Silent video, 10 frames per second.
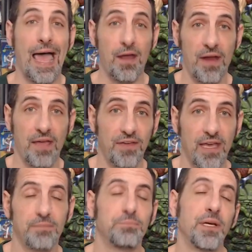I don't have it
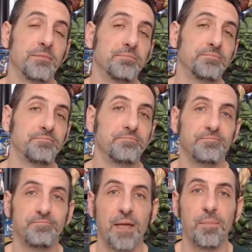yet, but
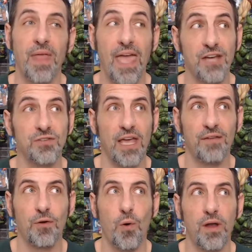yeah, I actually
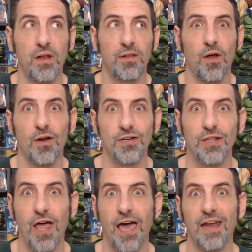have quite a
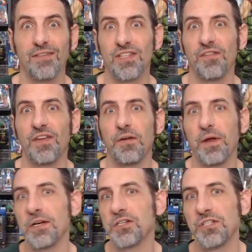large lot of stuff getting
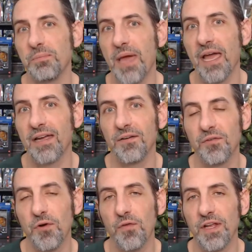ready to ship back
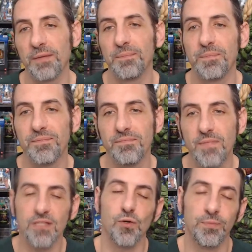over to him.
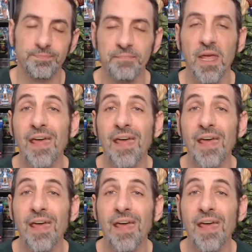It's cool.